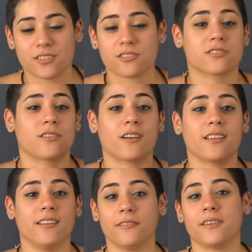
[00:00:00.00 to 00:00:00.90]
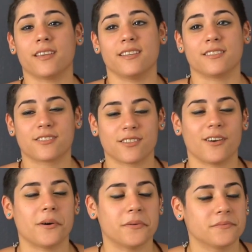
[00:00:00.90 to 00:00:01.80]
just started loving it.
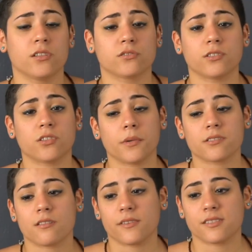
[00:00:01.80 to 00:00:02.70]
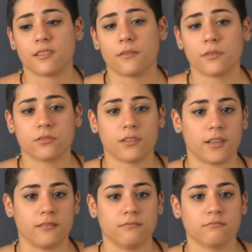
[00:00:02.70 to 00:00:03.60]
So I told myself it's never too
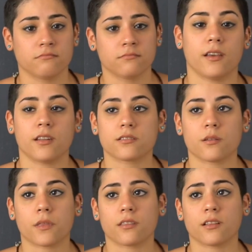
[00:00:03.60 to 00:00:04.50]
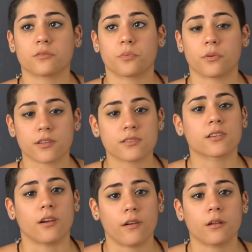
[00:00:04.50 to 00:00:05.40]
late. It is something that's pretty
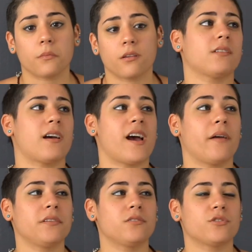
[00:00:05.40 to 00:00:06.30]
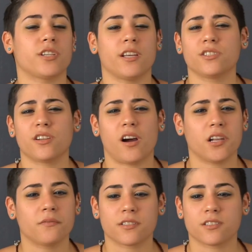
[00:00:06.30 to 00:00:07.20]
scary to me. Having to change it
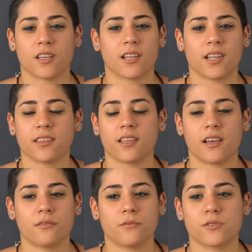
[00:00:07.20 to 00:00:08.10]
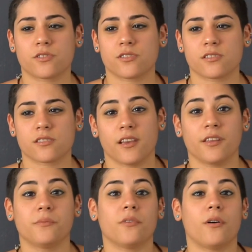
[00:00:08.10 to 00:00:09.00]
all of a sudden like that was just, it